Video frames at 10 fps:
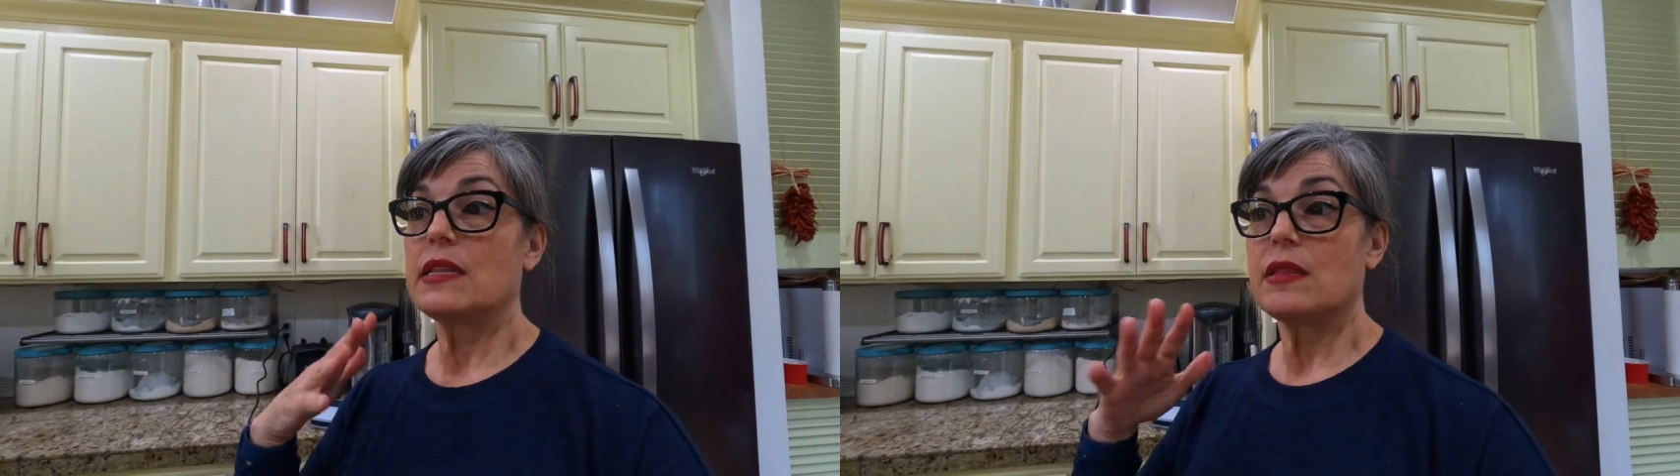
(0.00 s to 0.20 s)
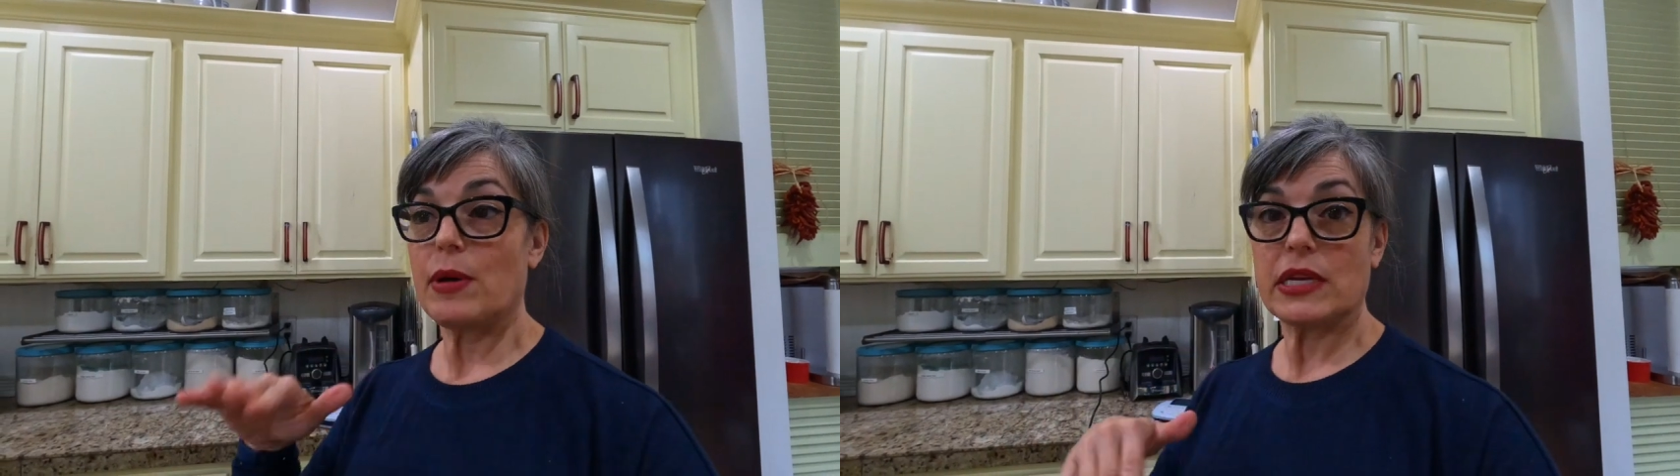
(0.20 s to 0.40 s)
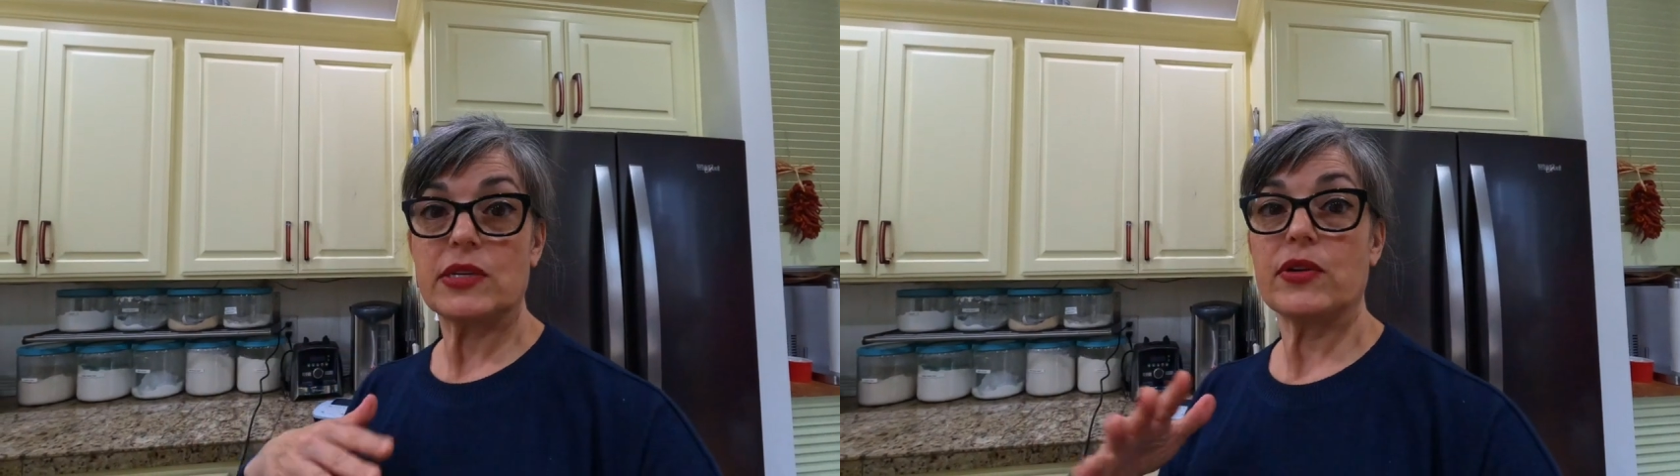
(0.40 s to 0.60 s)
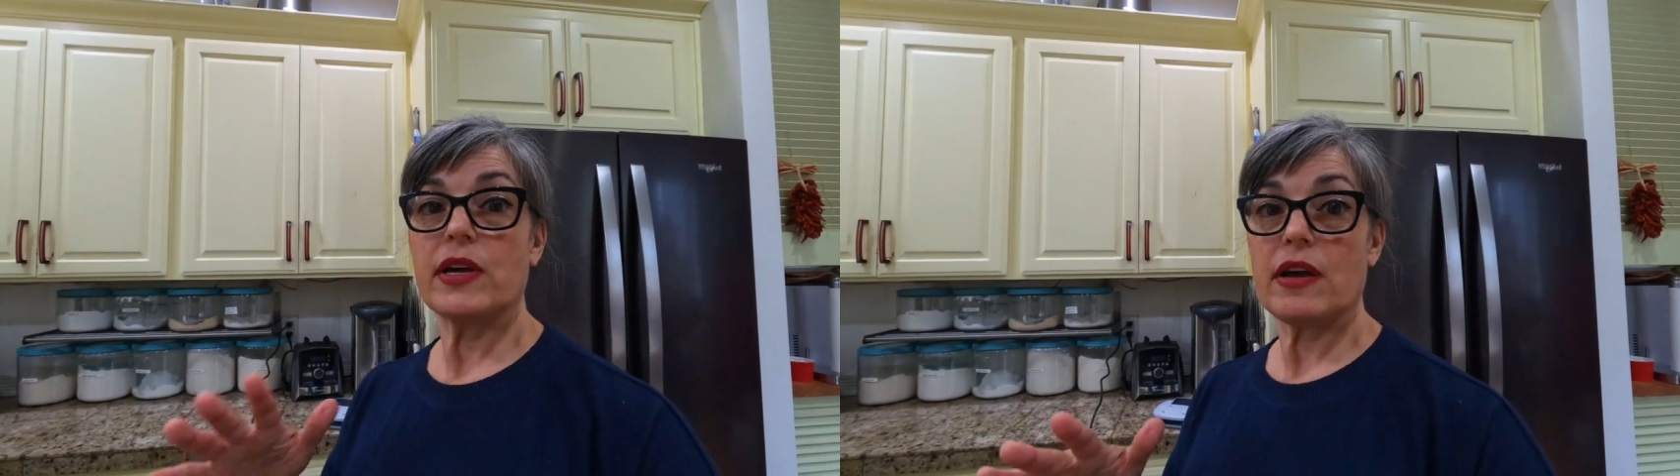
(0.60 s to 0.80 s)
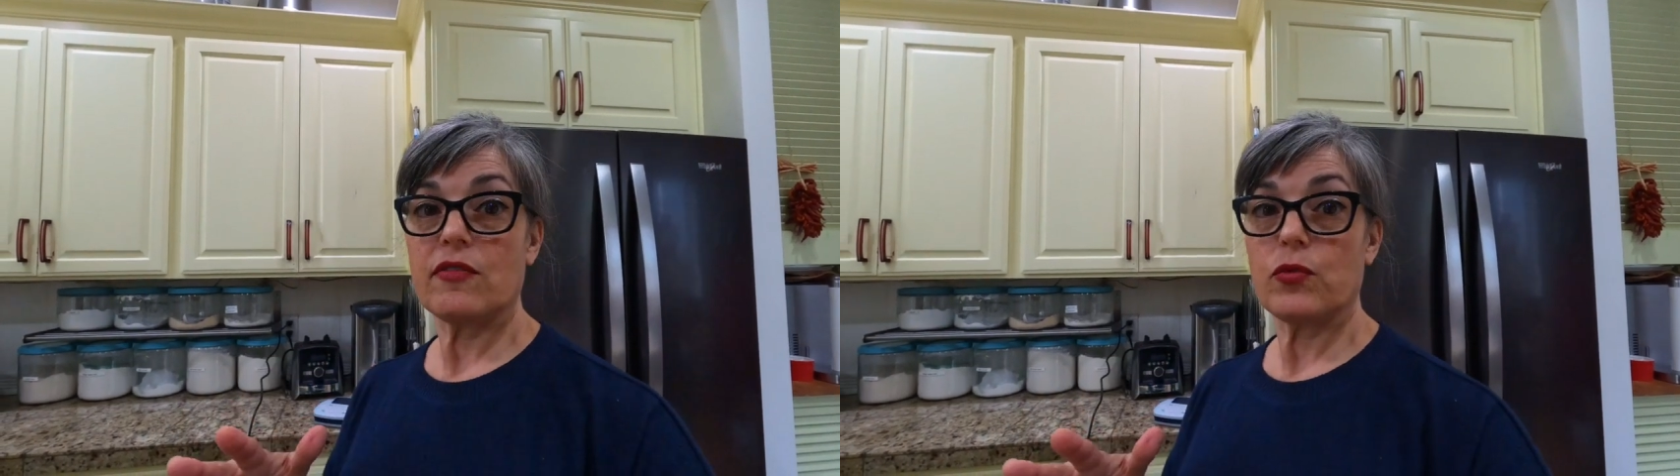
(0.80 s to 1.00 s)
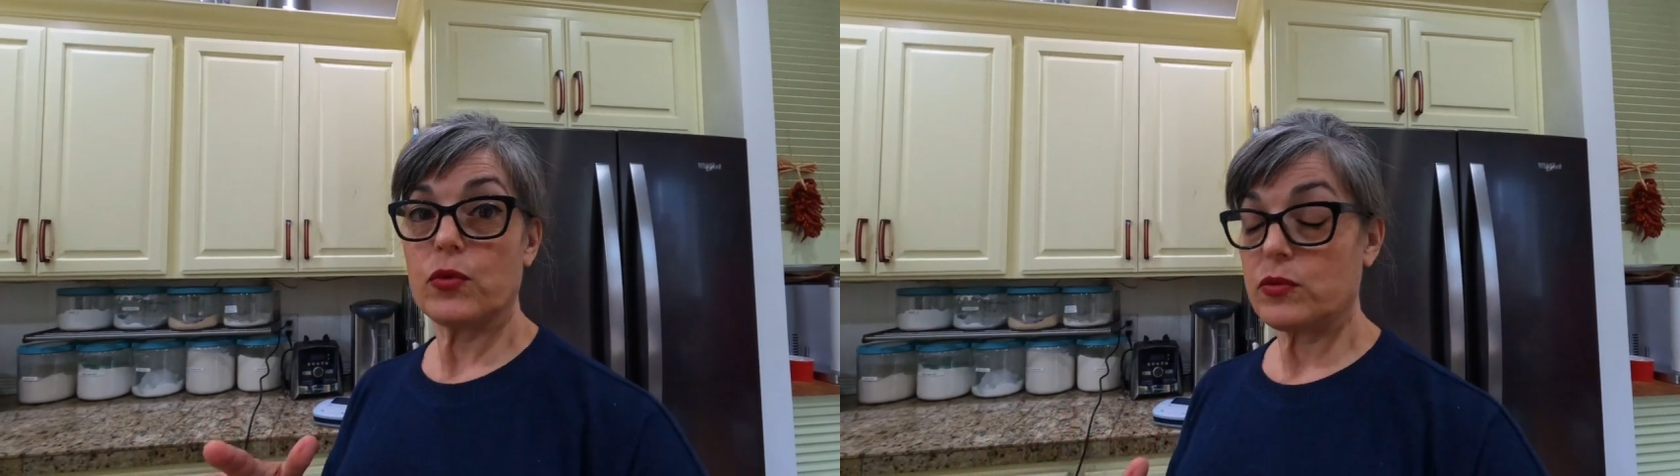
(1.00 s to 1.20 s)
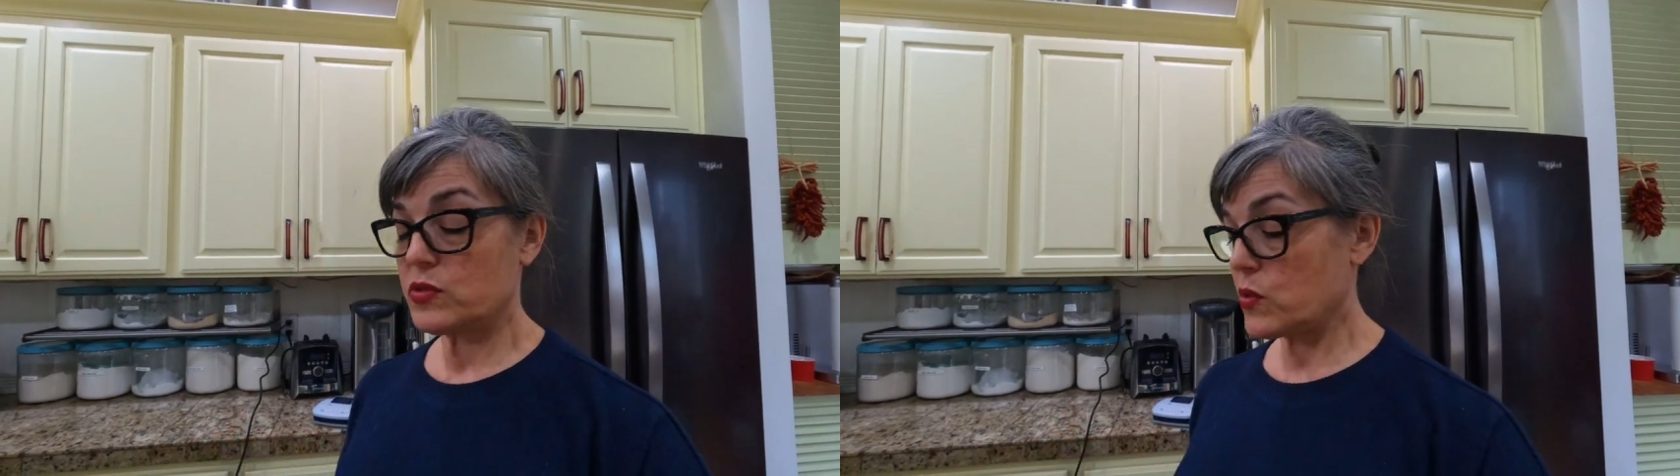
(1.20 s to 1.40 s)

the bacteria out of a wound.